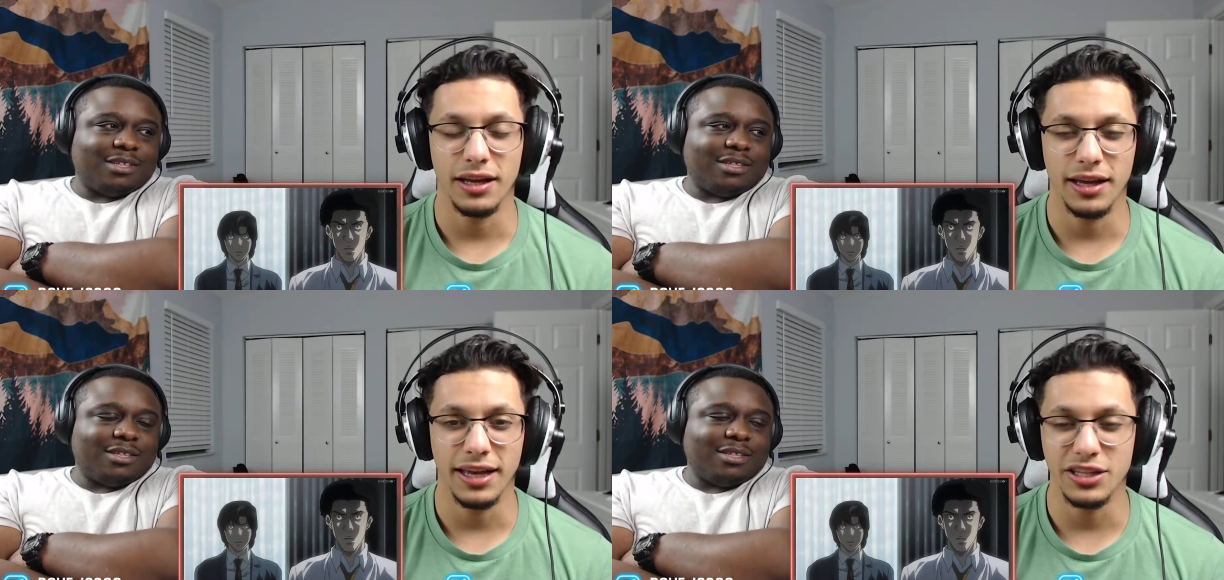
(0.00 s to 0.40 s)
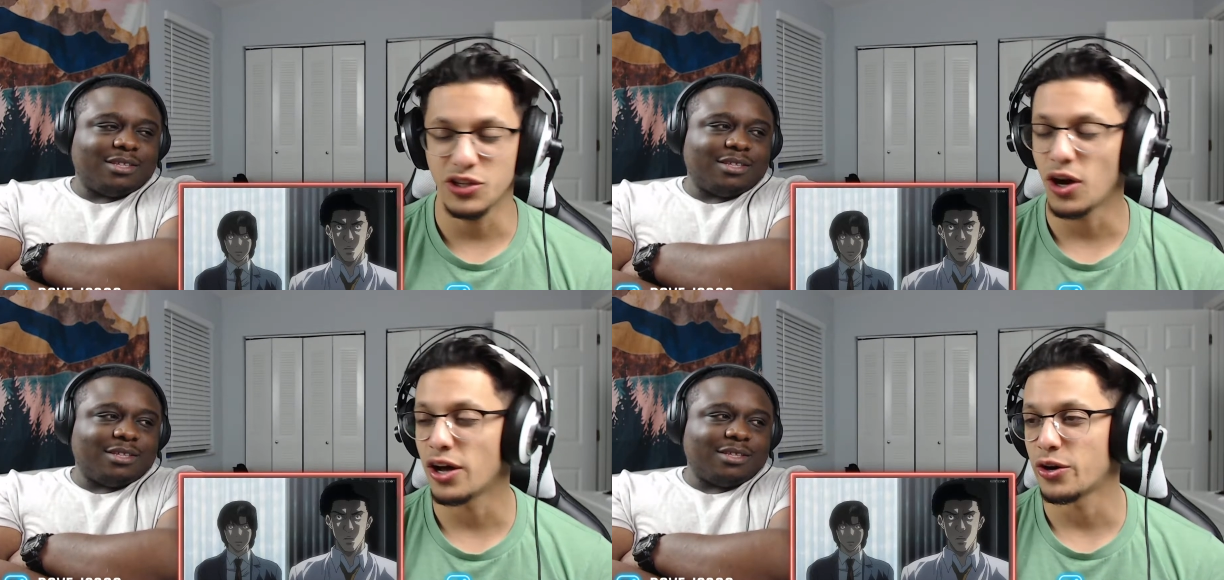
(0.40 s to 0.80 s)
Speaker 1: his
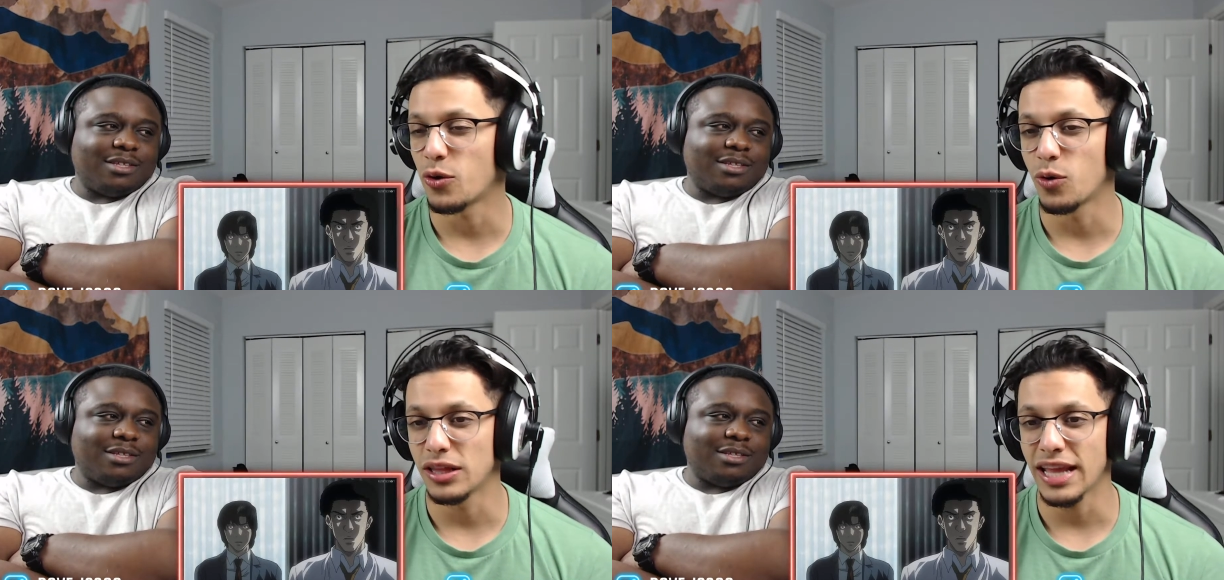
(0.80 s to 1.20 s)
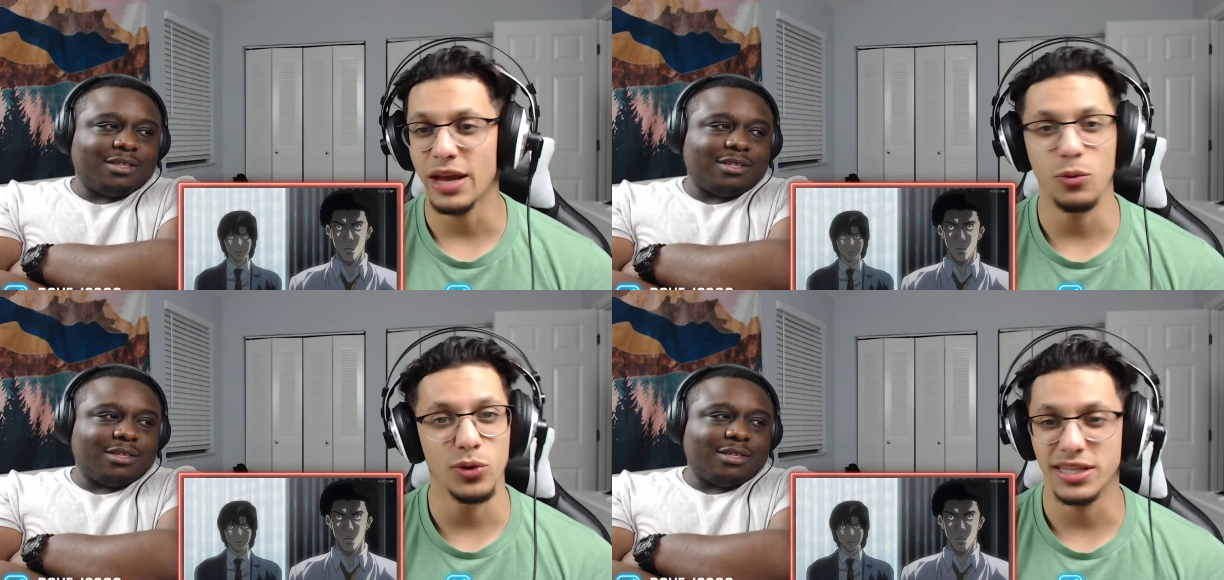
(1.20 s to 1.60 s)
daughter, or Light
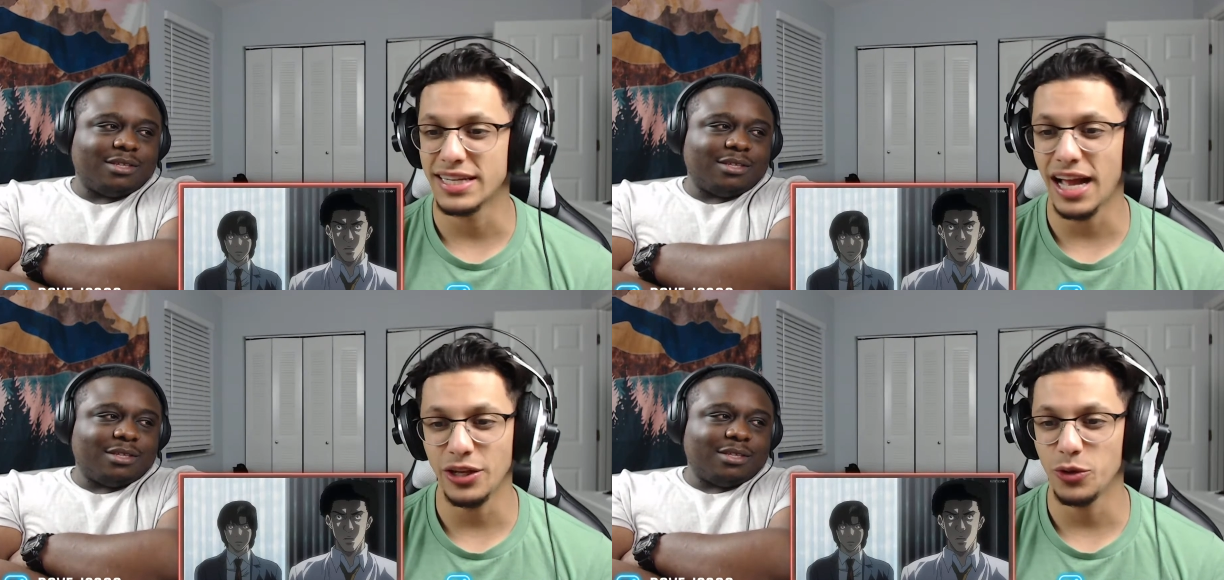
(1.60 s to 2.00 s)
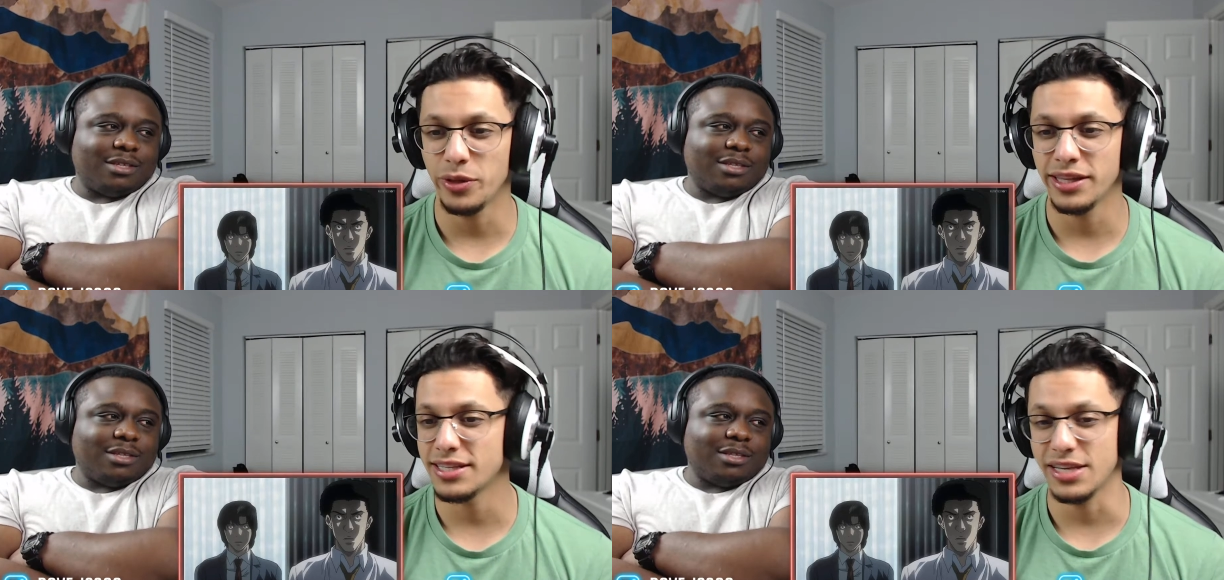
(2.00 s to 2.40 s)
was not doing
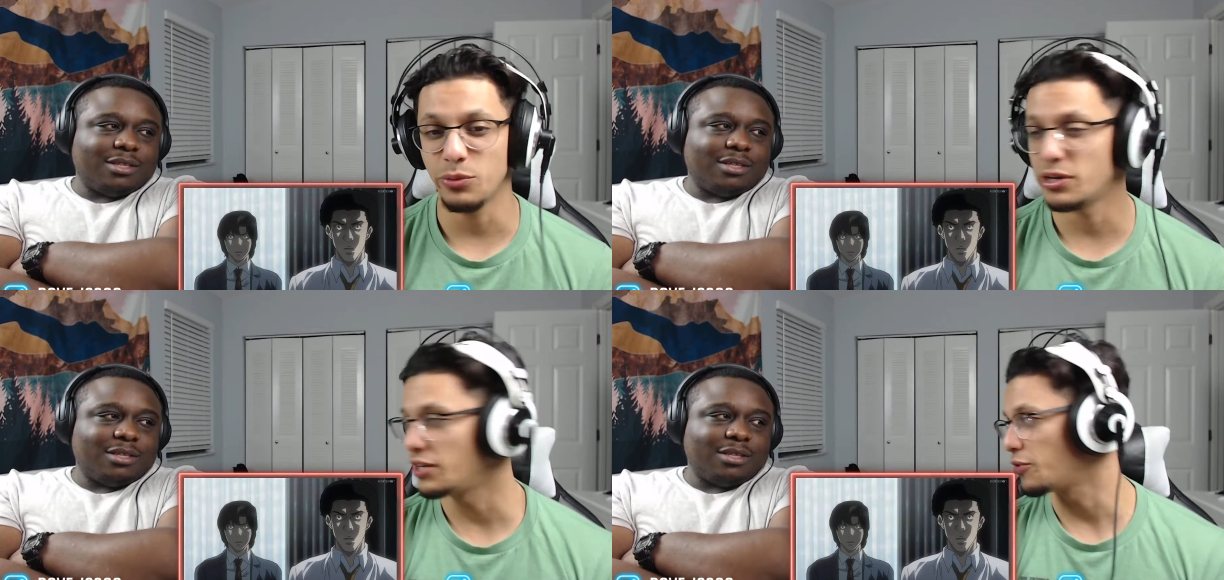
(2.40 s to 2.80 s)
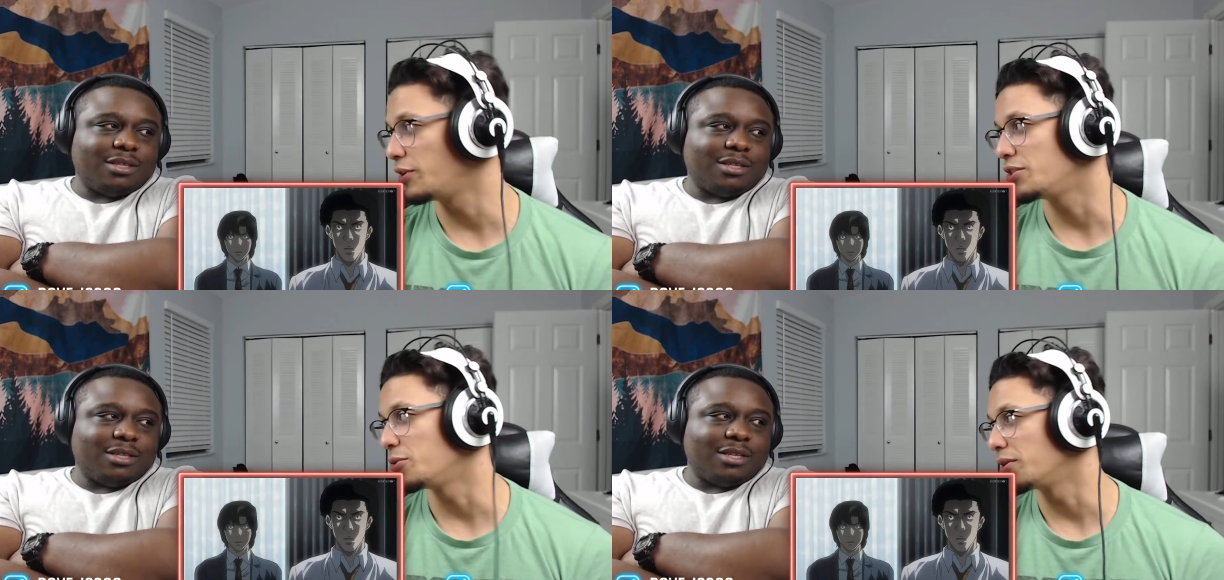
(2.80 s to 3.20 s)
this, he wouldn't agree
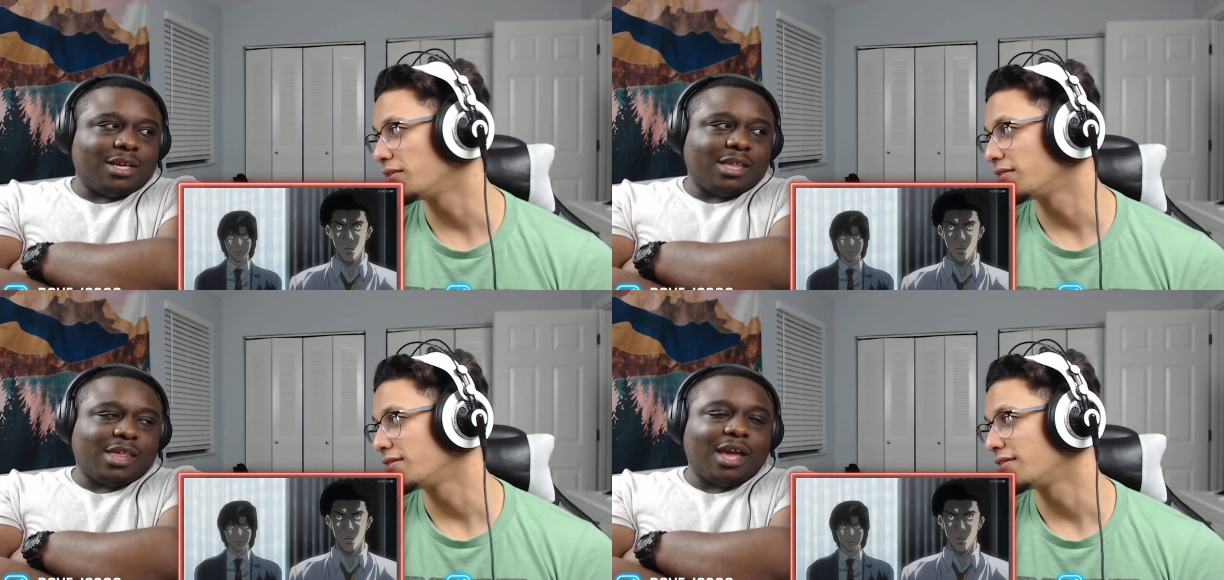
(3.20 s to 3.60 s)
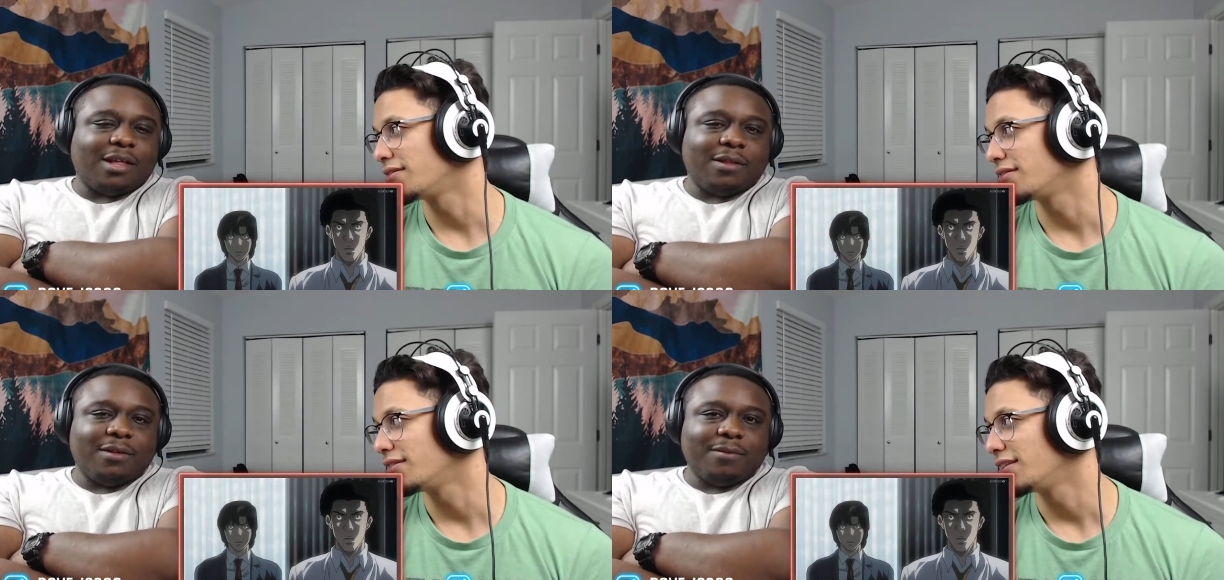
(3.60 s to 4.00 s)
to it. Exactly.